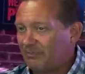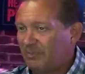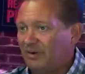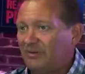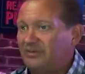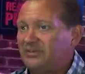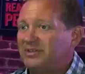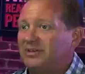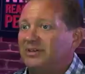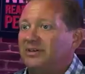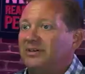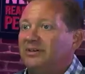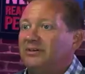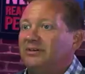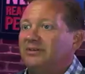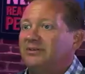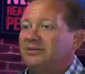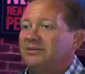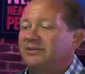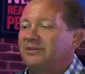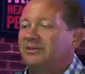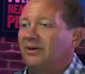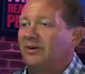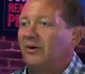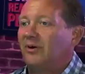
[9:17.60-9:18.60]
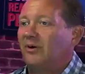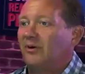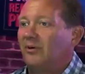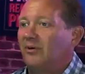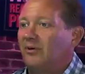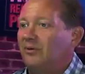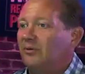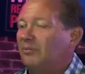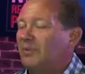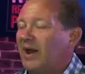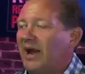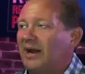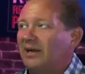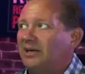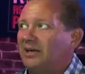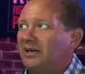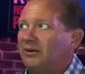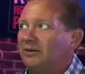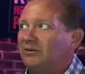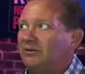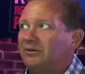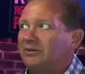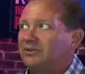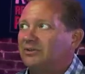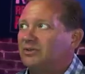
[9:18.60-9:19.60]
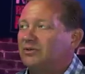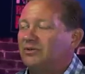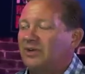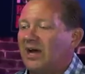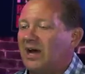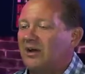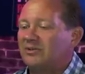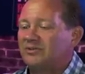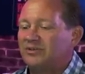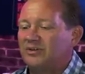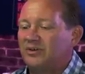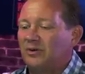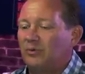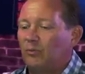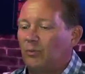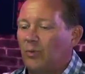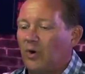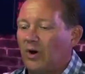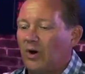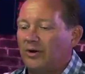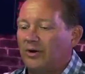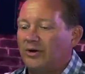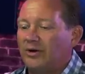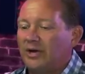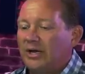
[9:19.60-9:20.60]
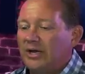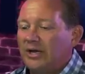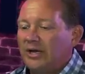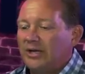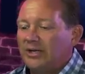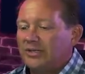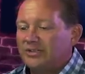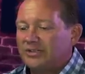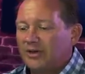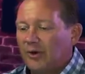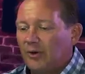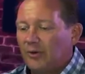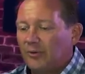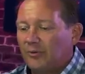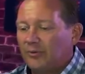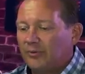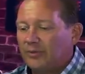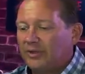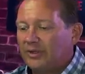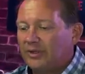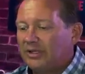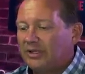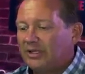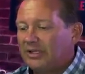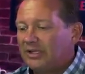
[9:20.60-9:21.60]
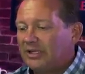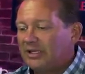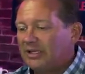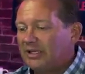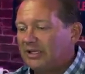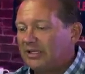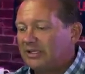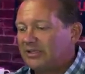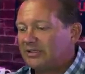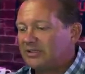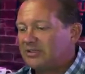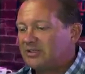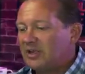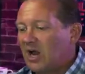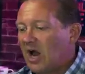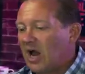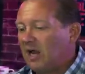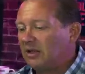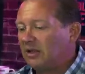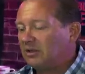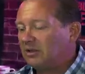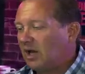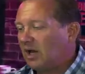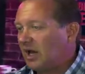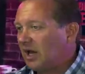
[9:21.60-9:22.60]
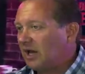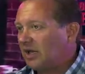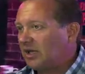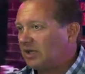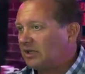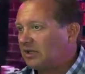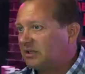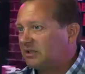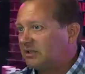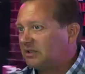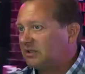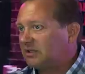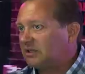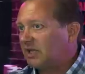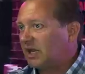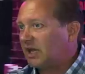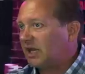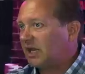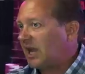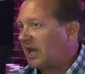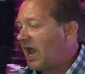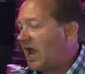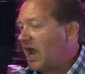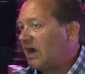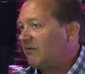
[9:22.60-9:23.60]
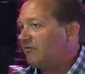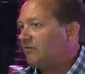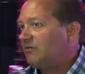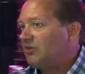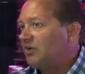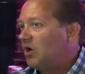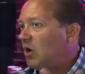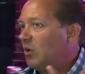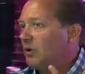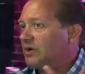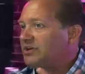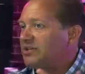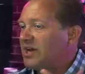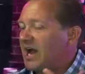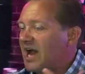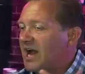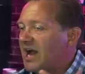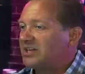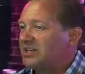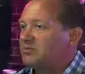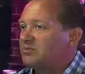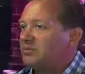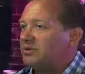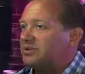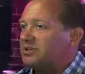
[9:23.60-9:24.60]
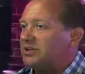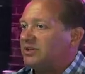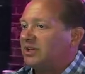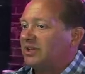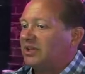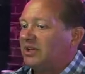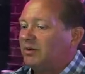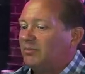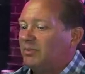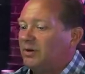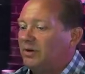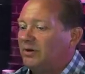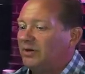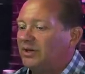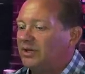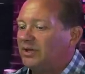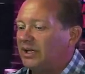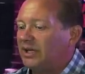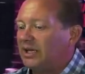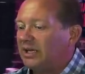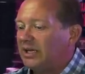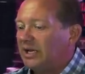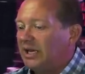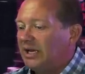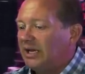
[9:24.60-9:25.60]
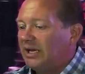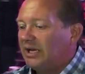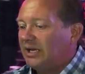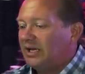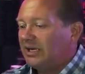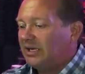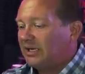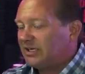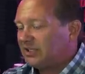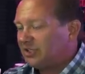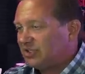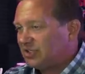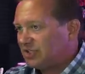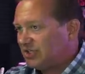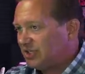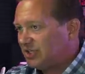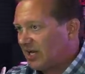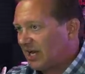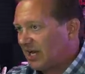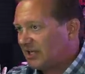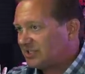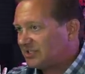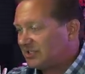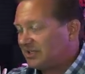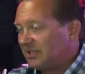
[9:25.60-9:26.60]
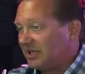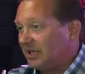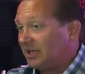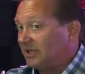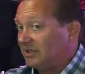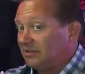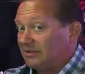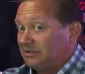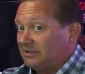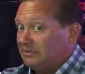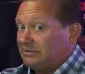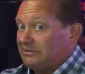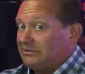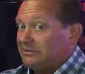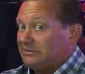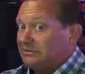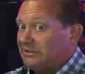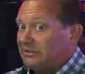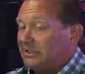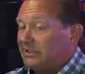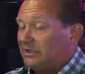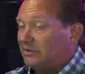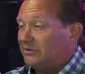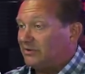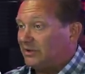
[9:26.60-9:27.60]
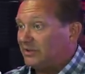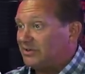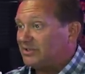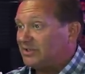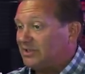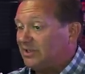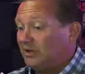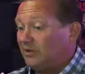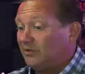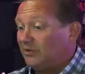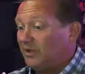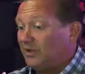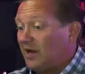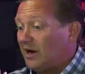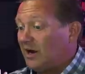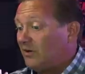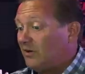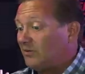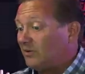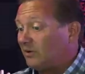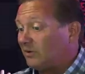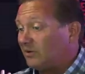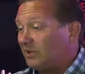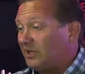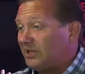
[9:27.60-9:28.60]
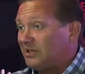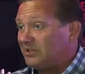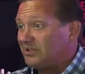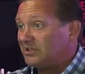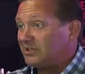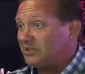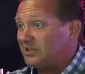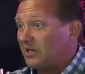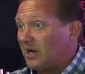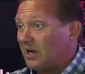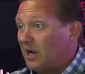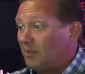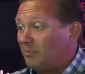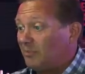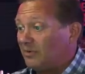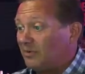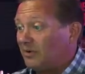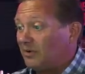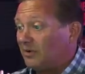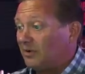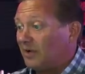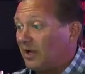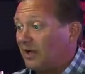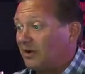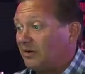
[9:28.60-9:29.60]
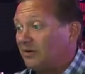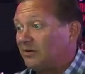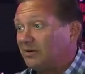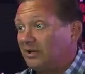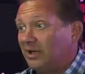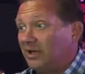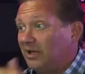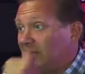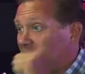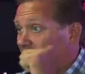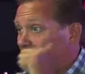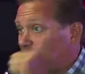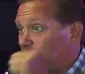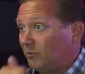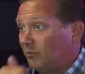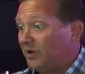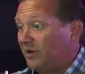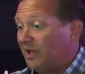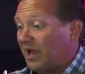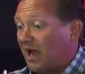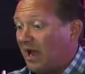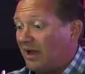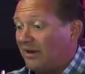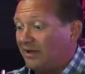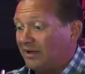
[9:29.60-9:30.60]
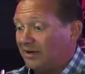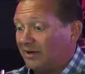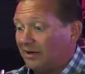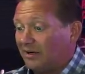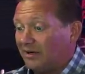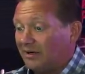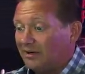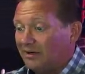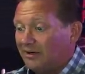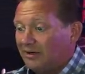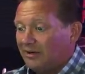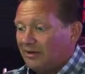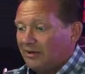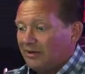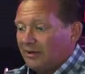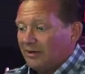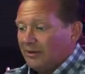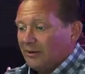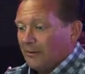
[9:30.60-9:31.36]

They built it. So back in 2001. So it's not like they have no attachment to the community. It's just that, you know, they're still there and their lease is up and they're like, okay, we out of here.